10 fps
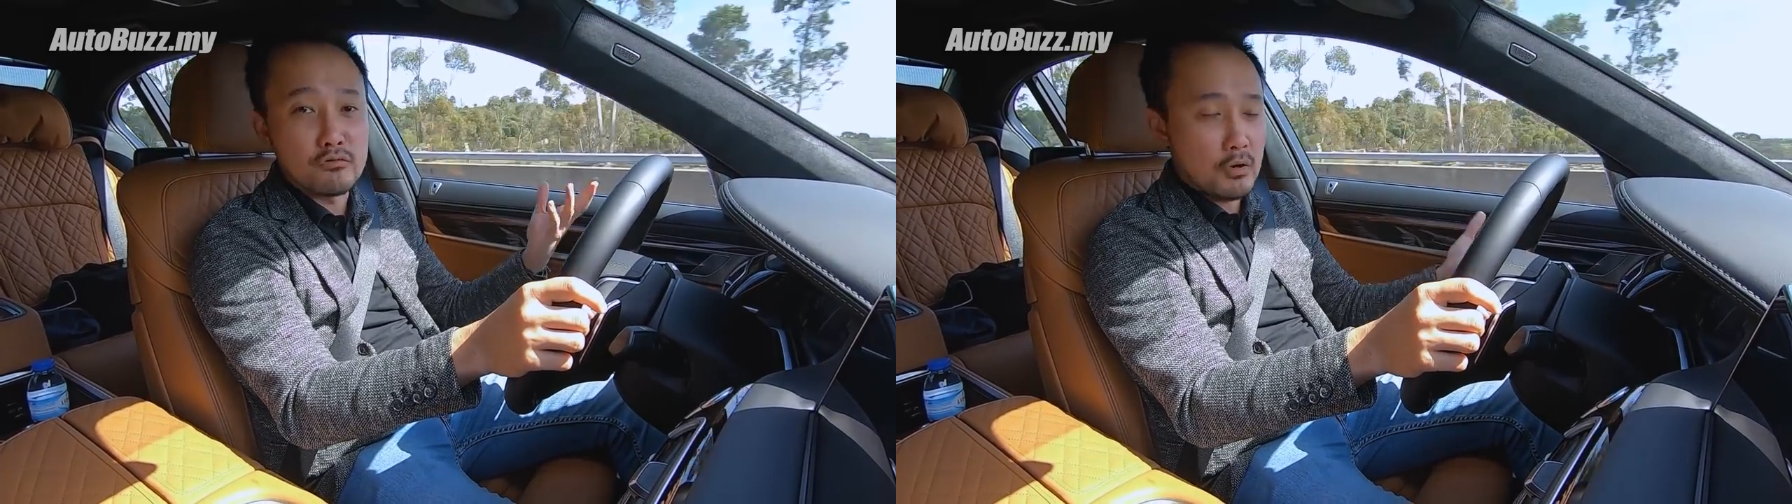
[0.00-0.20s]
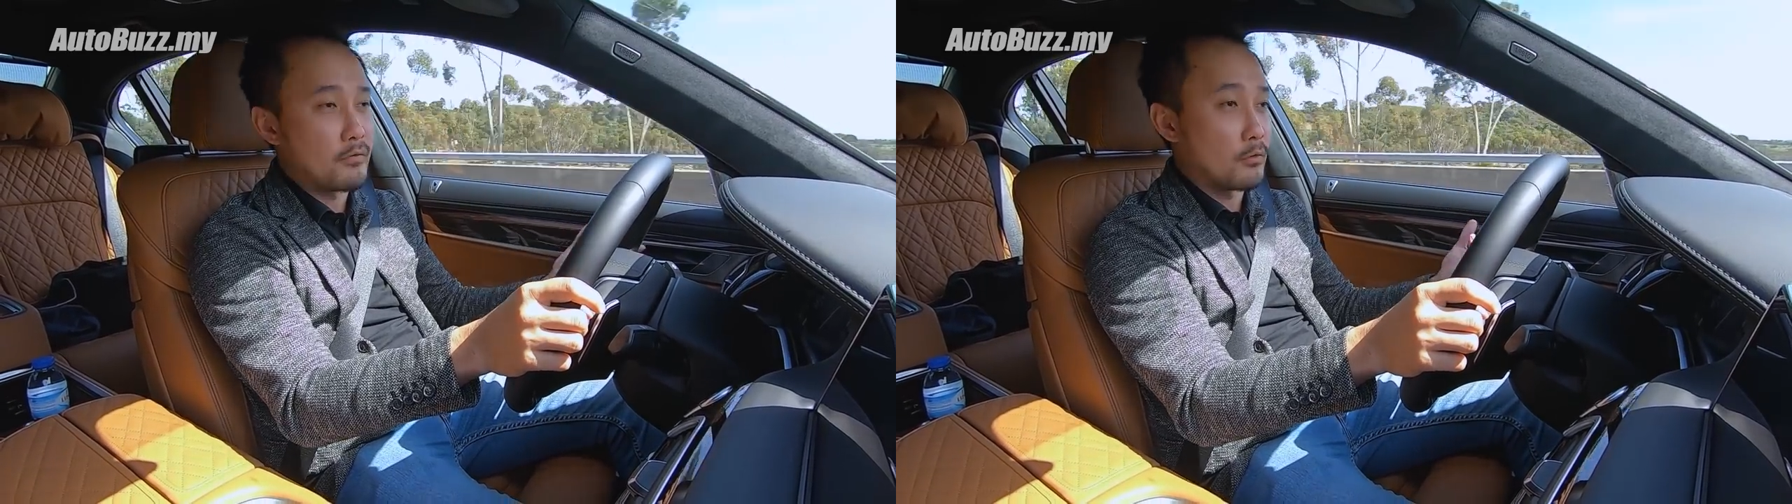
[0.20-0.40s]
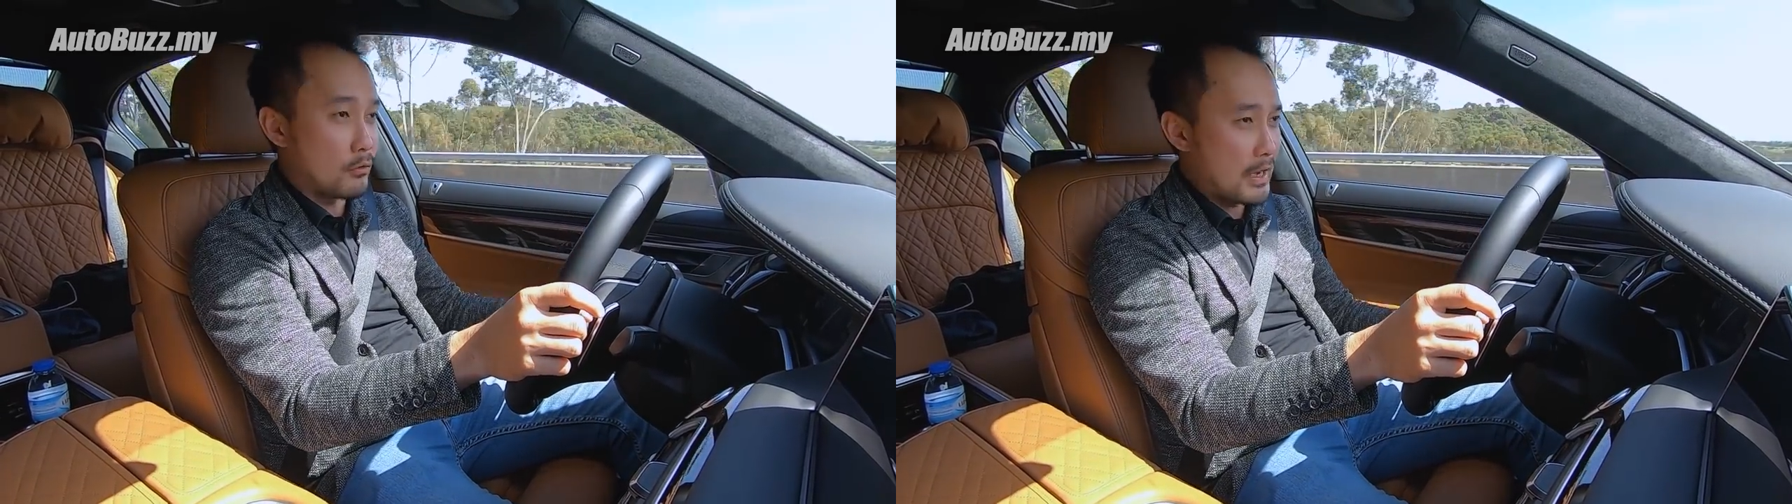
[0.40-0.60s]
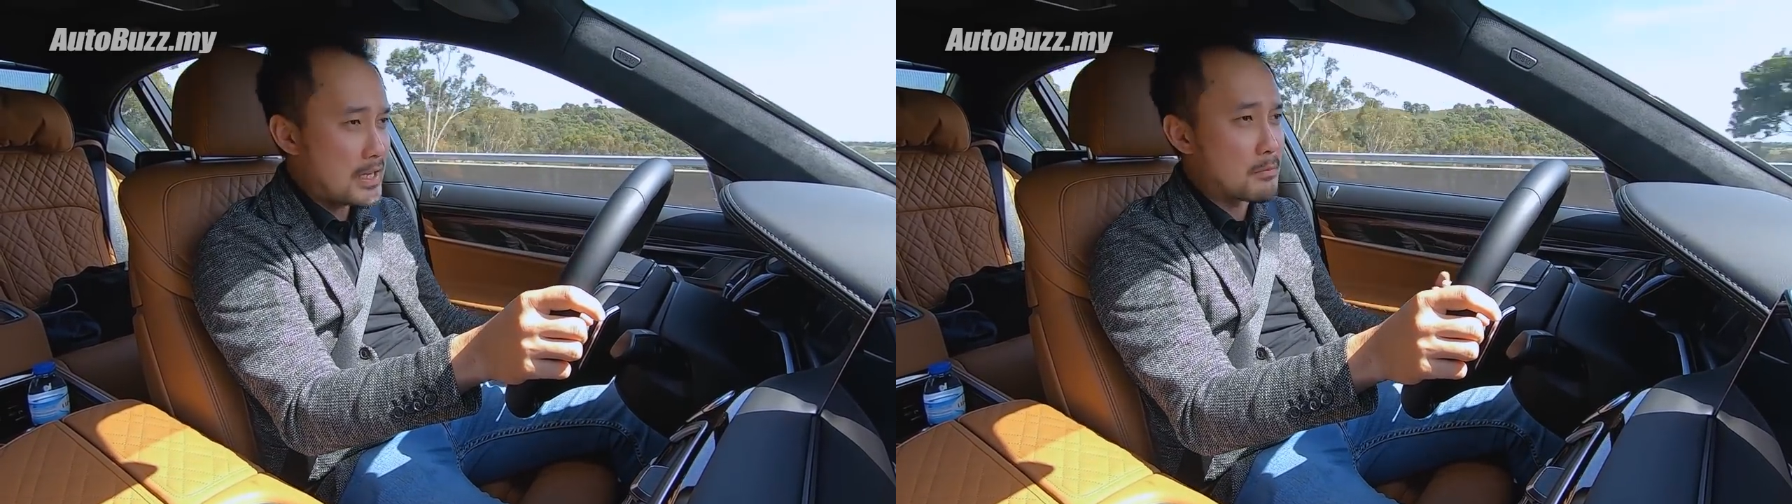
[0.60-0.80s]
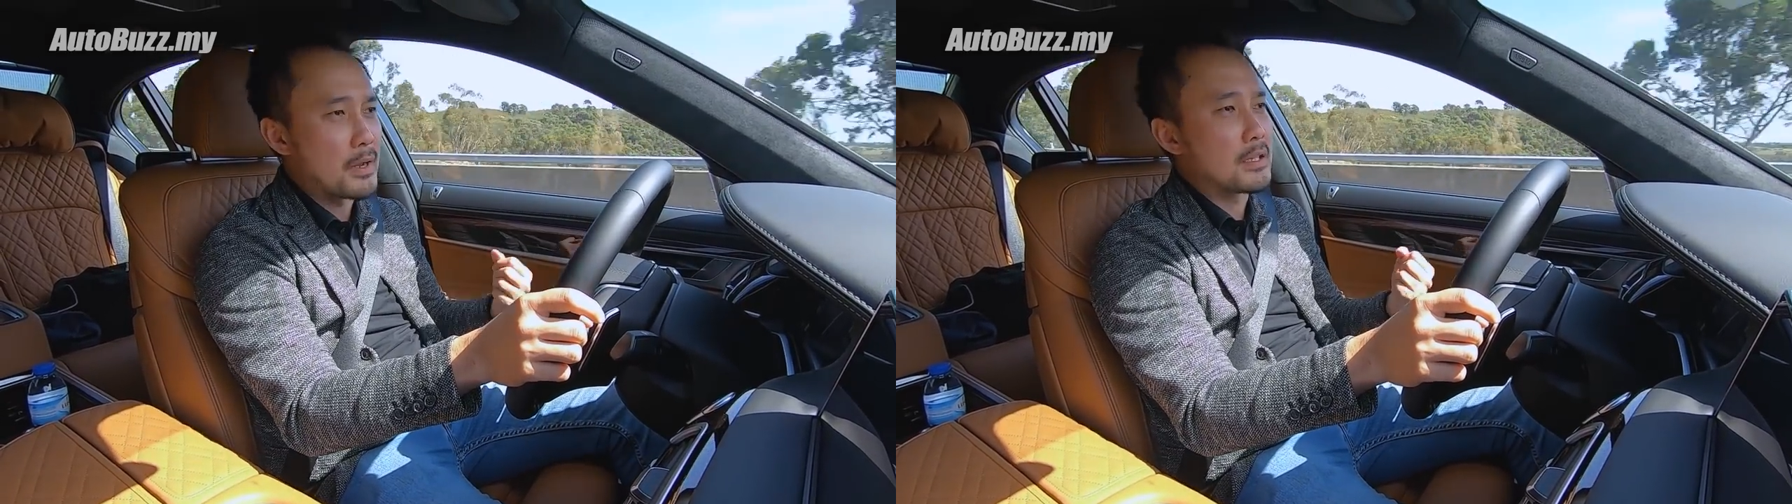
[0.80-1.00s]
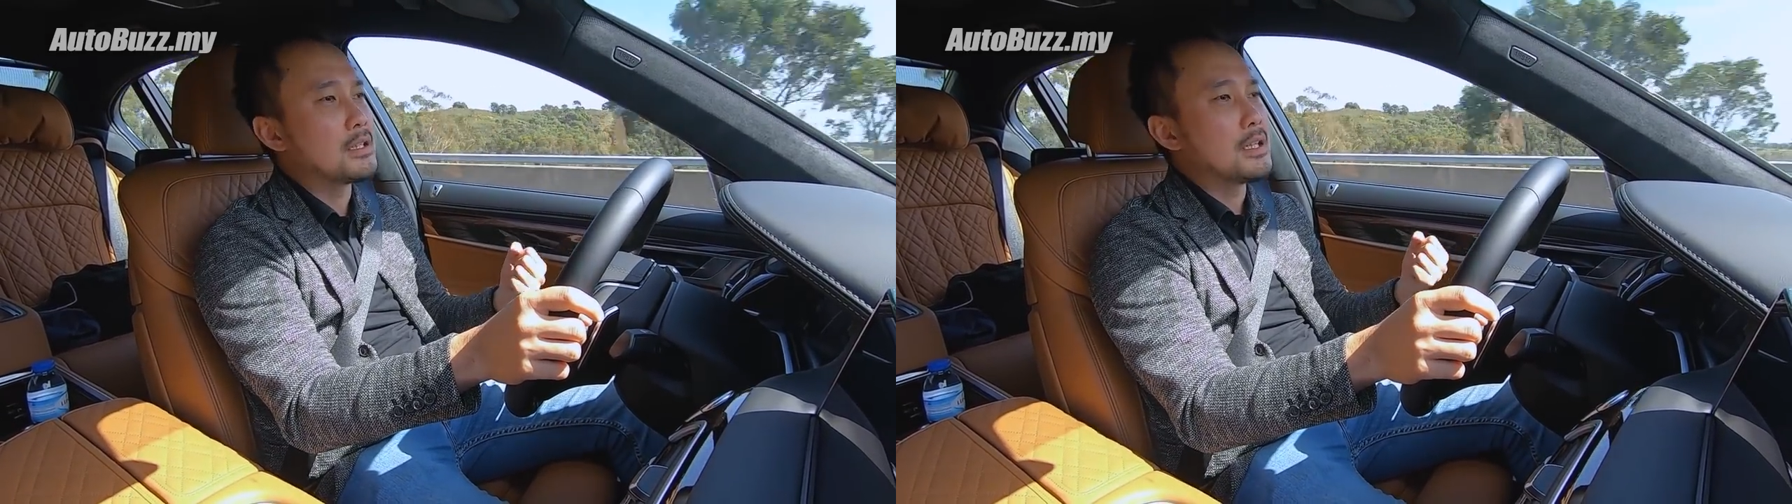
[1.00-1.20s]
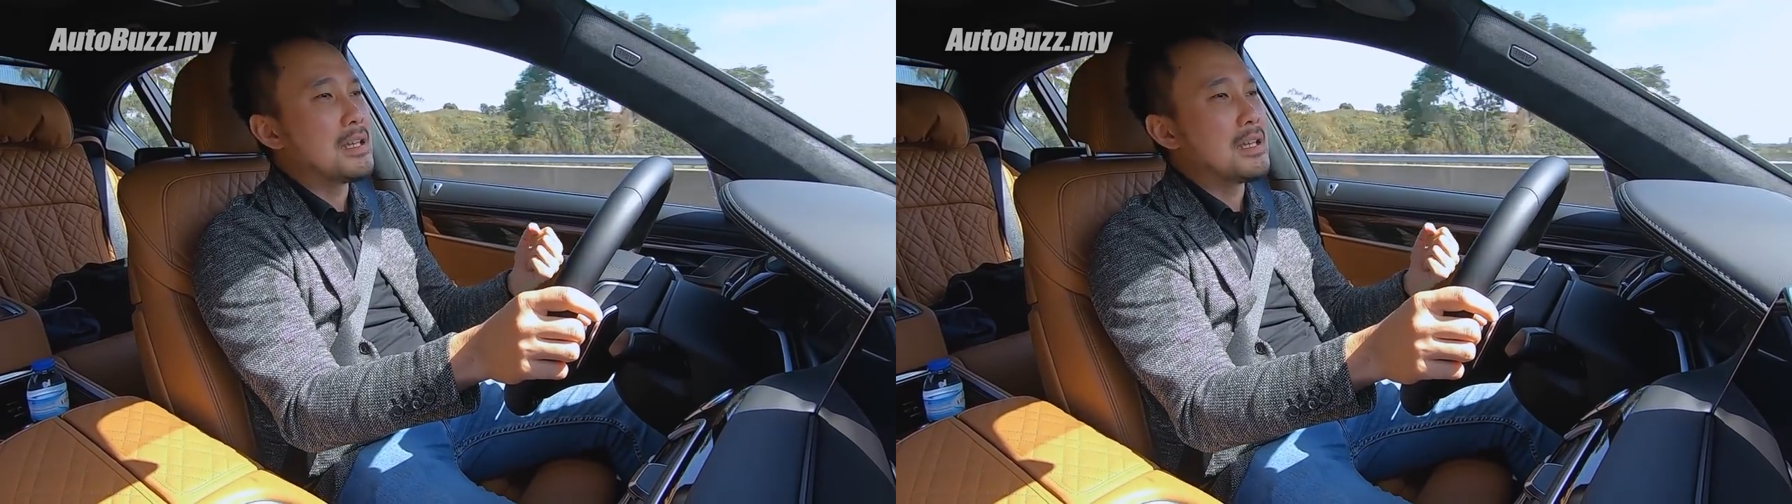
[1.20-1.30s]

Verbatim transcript: drive already, but